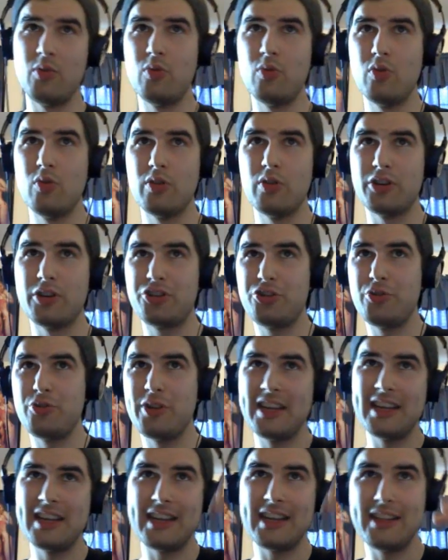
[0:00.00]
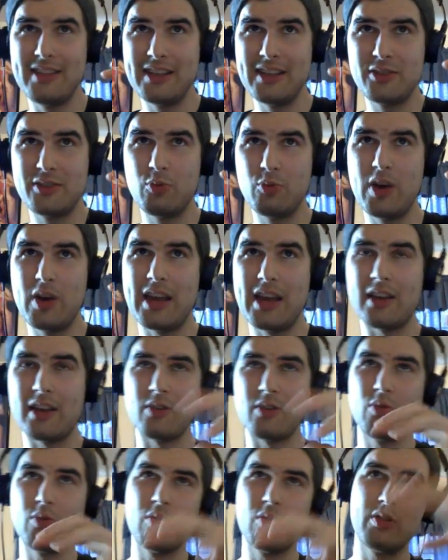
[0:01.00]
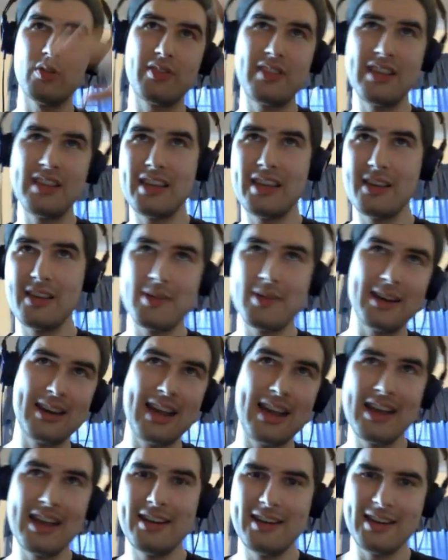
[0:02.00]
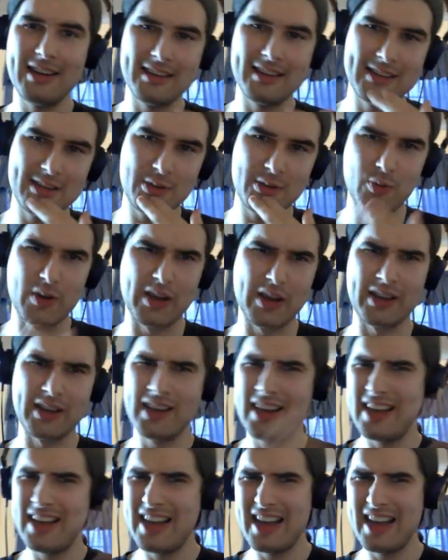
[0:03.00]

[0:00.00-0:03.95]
or shooting it in this way, or thinking about editing in this way.